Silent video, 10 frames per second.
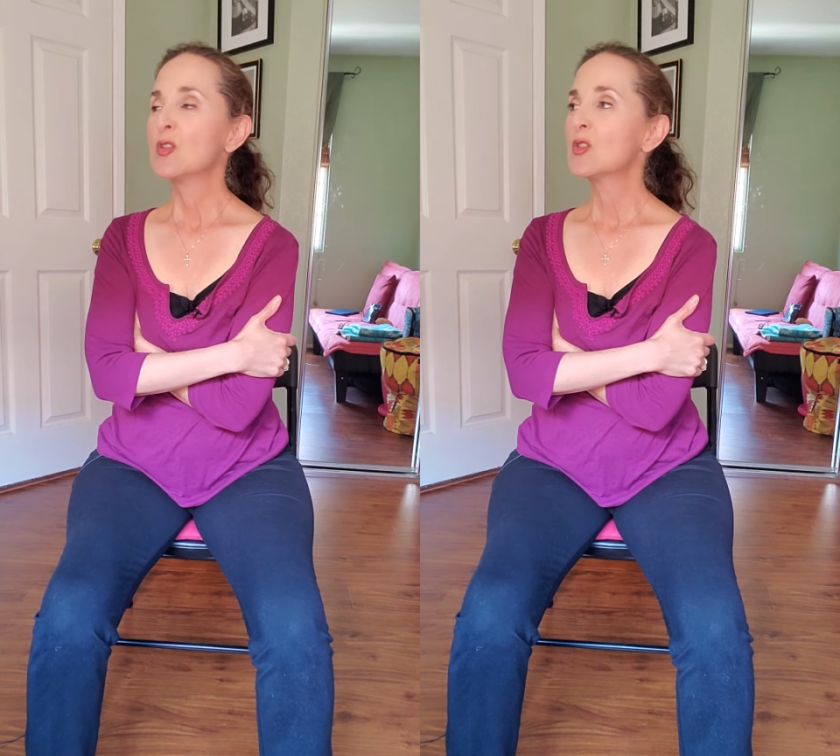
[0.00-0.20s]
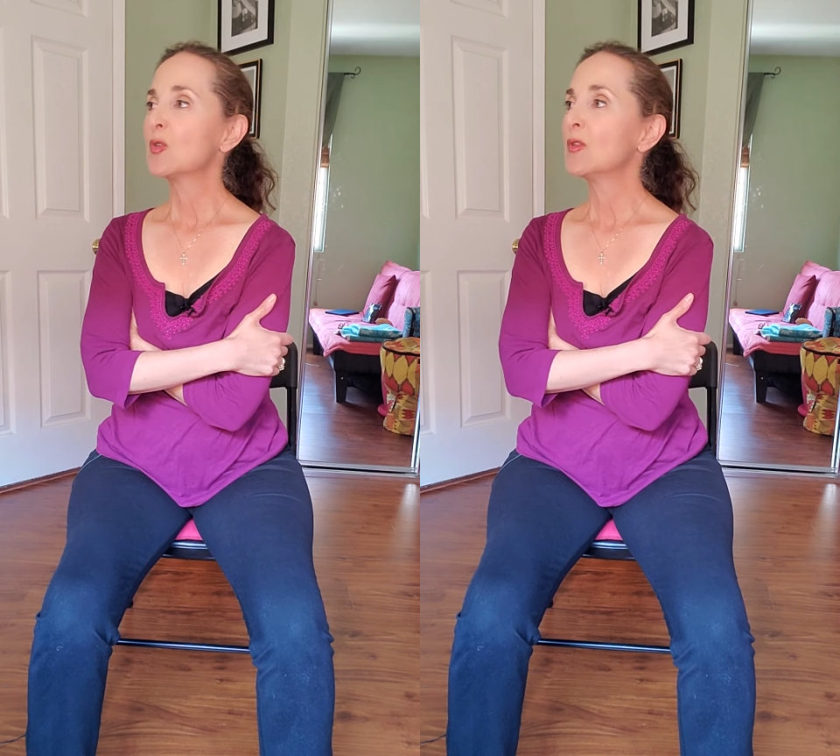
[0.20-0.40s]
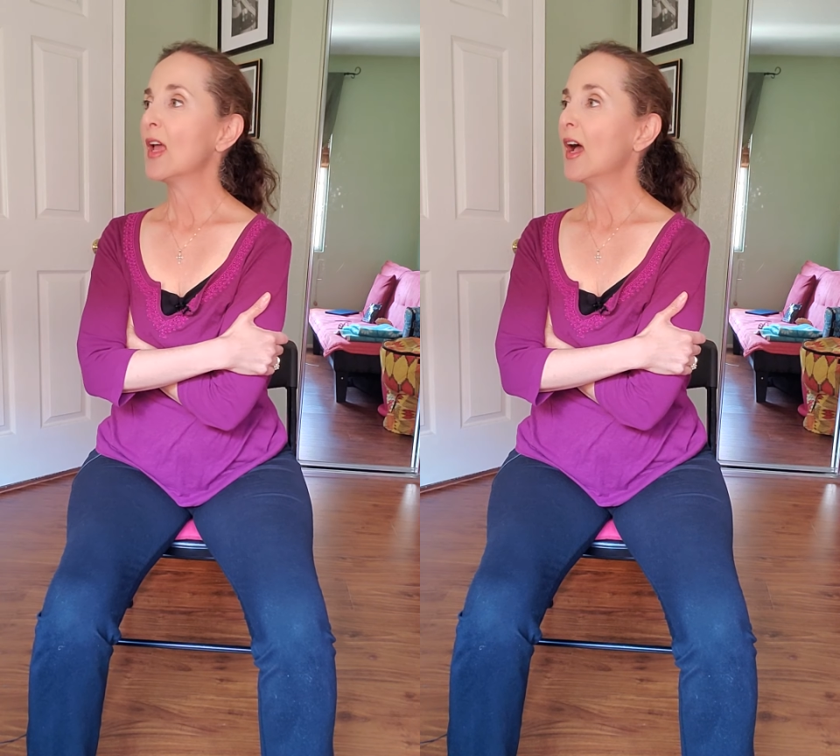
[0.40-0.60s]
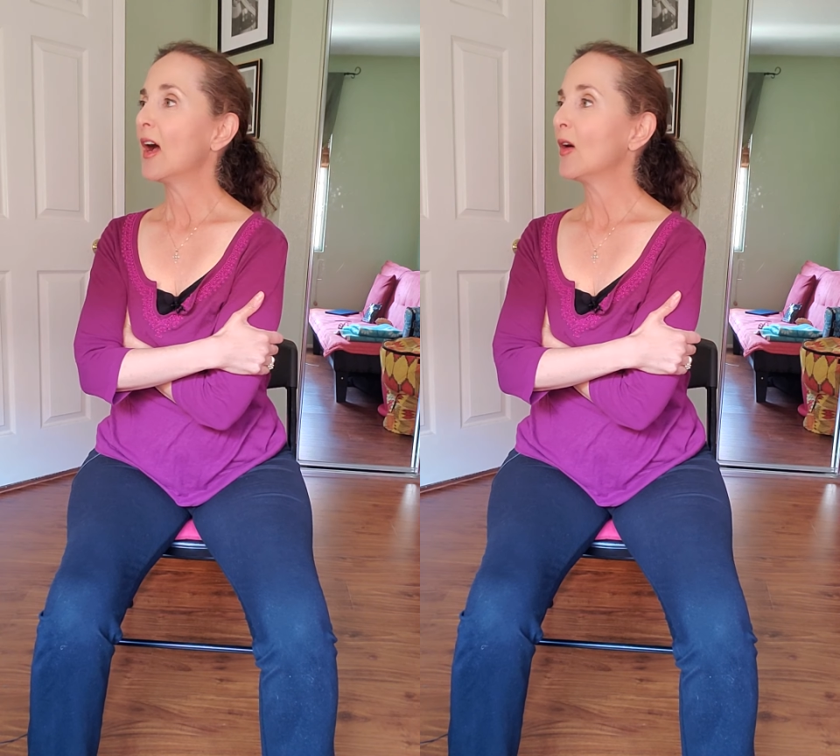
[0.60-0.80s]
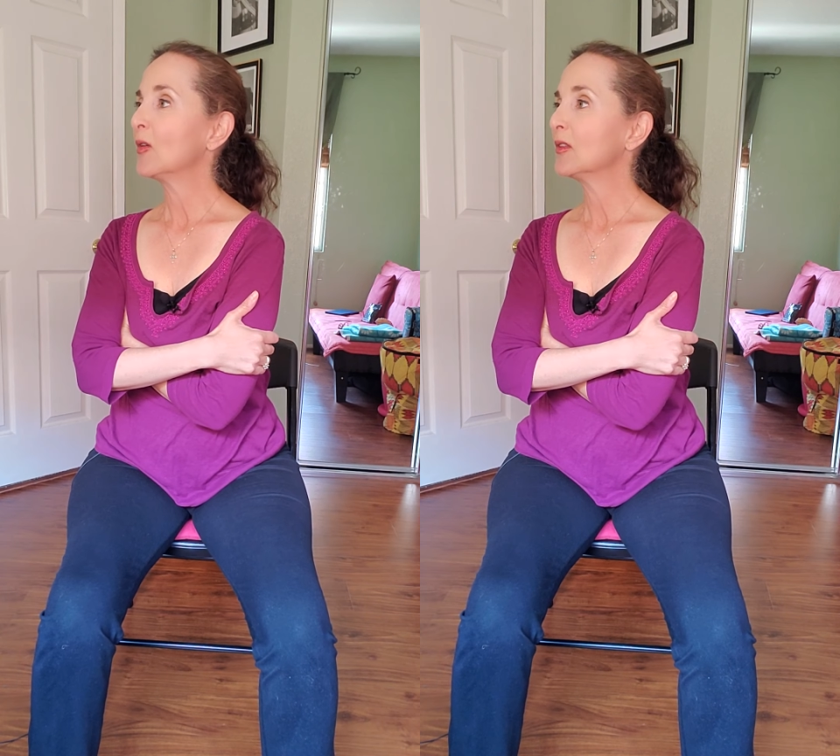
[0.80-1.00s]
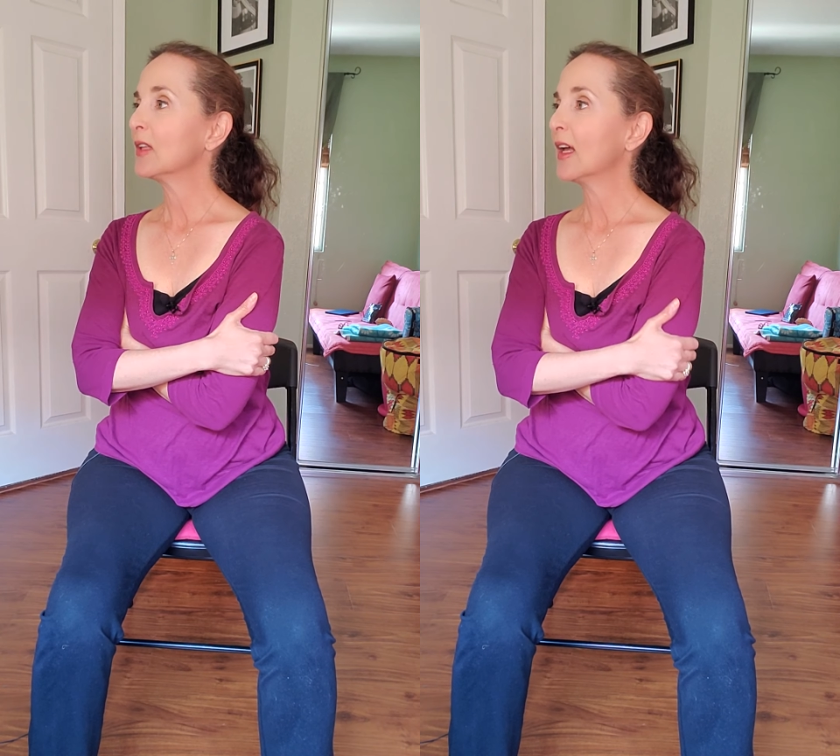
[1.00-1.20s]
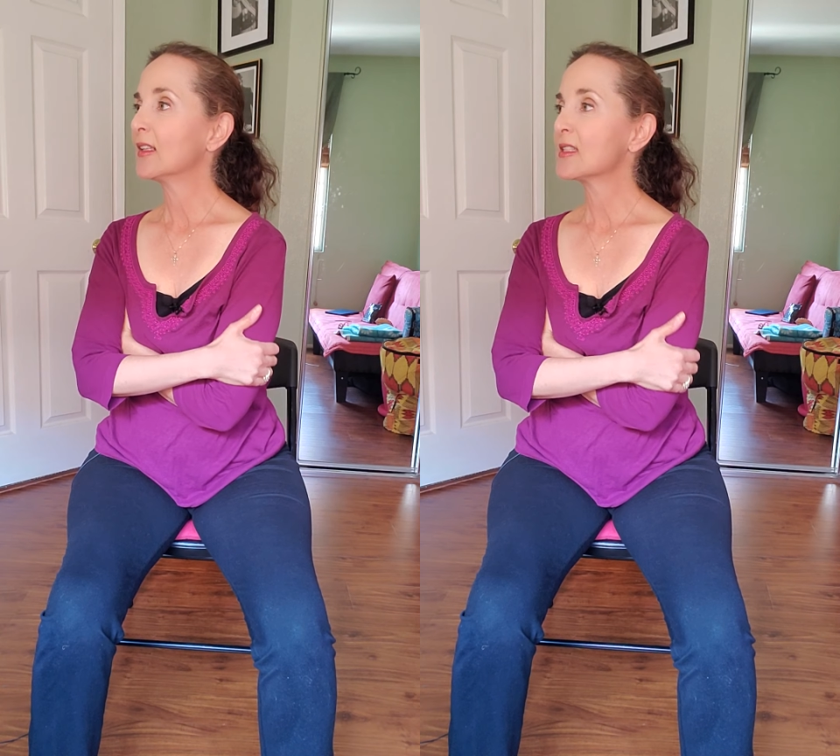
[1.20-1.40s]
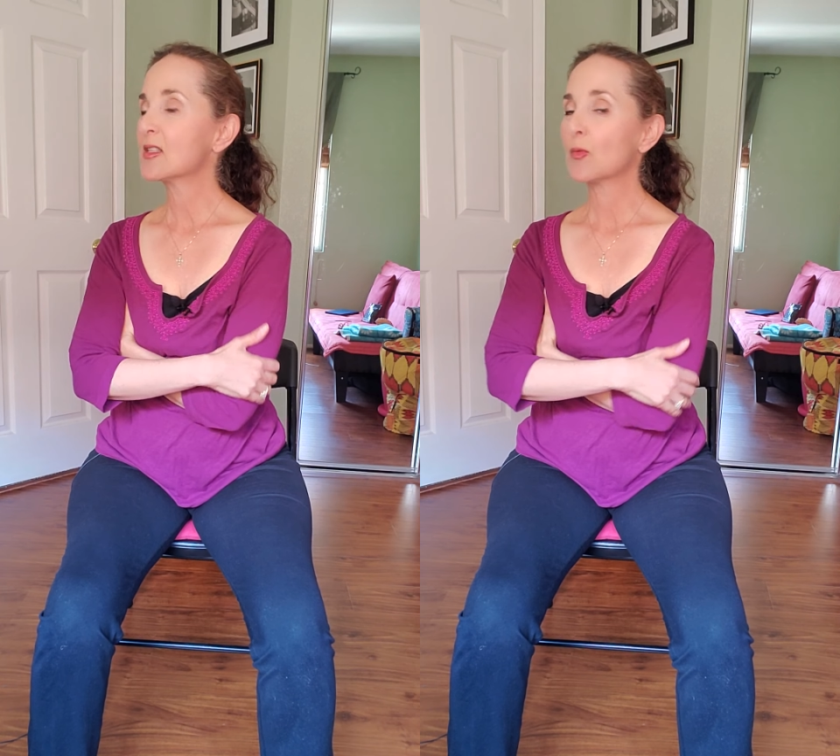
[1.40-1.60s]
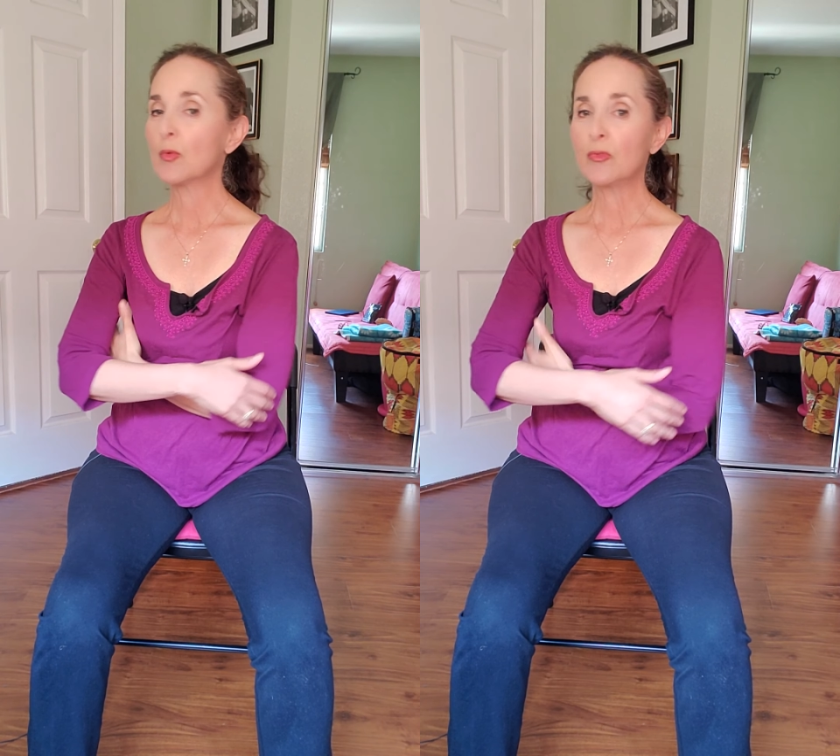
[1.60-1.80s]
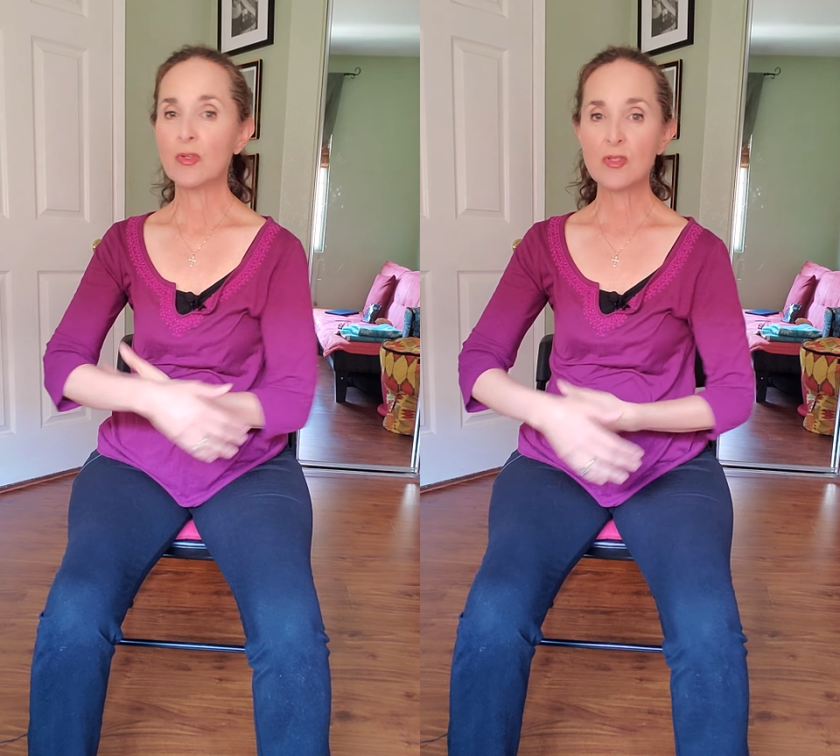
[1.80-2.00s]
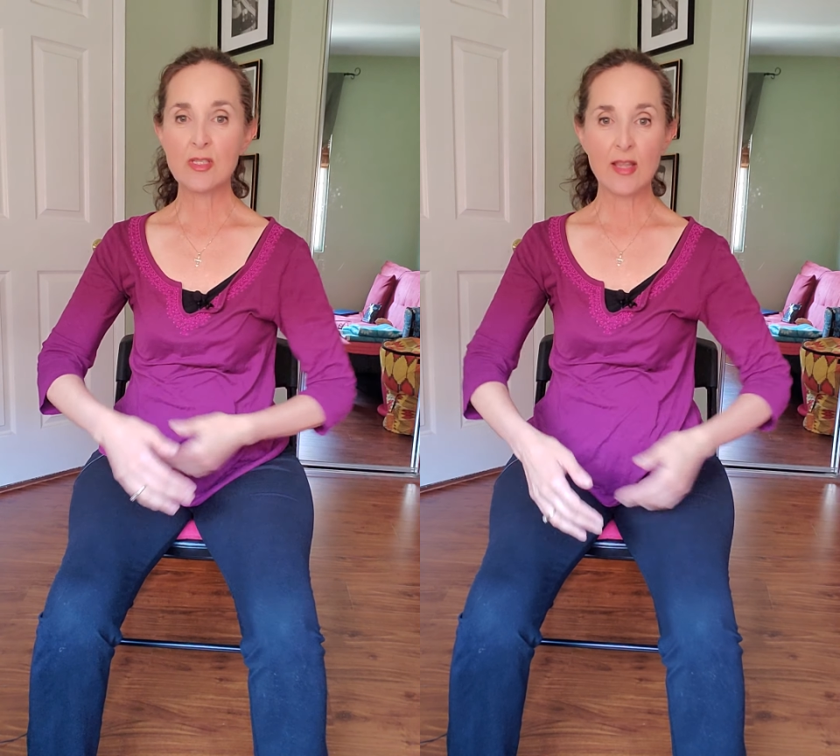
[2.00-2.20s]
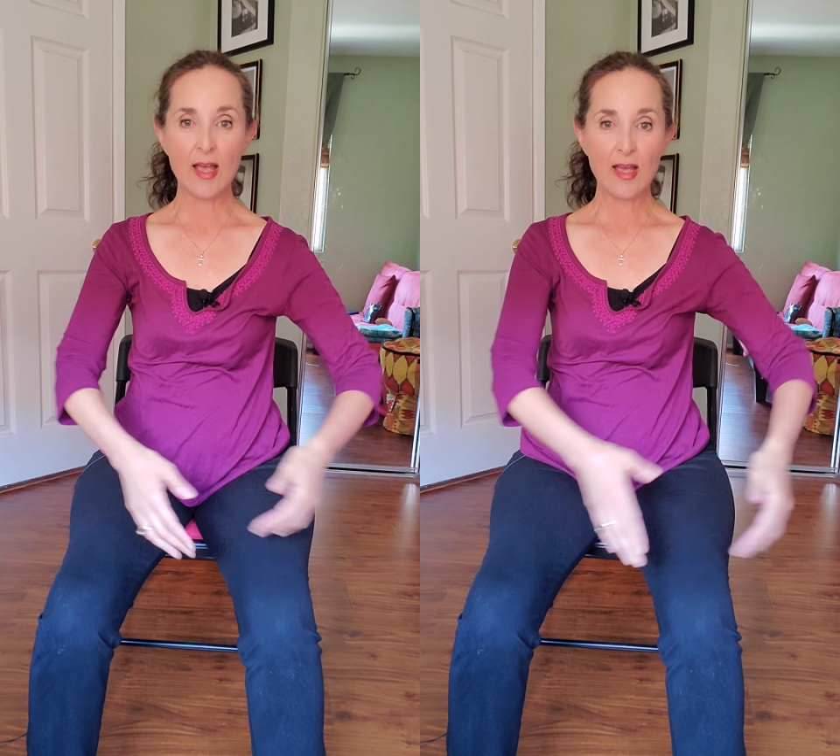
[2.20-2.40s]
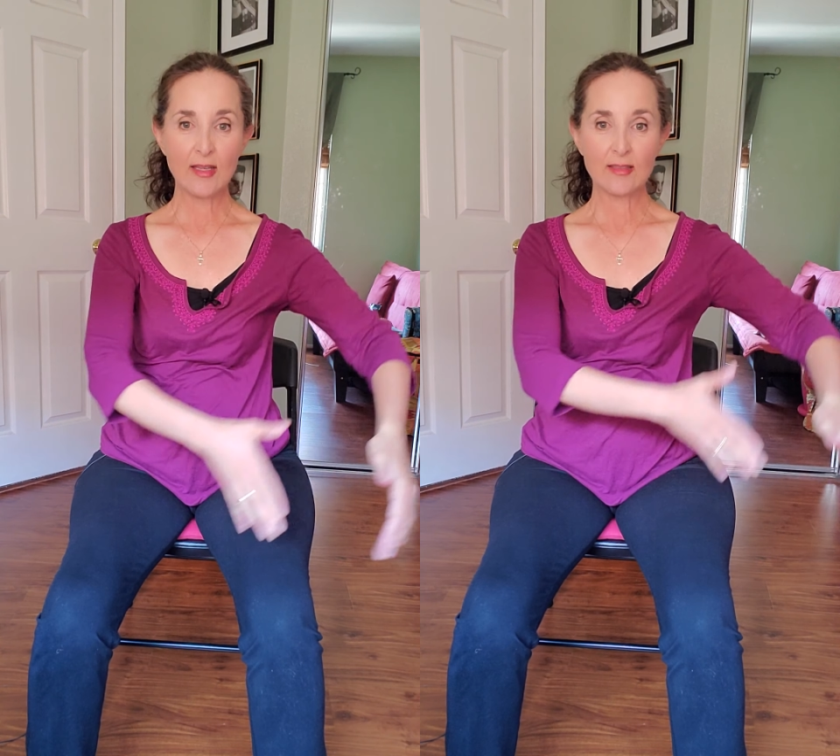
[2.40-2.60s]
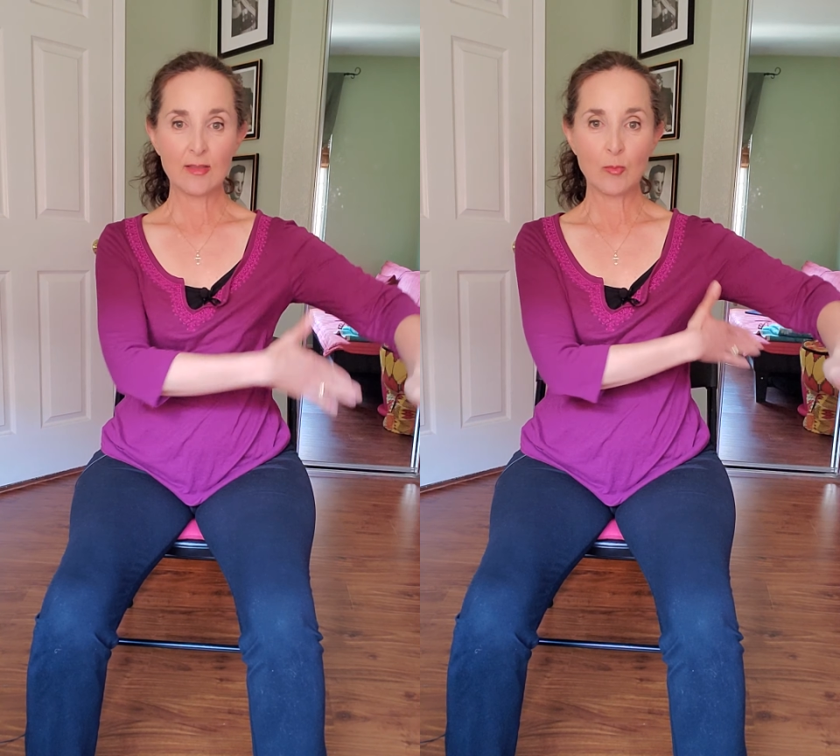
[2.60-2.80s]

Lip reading: So now let's reverse that.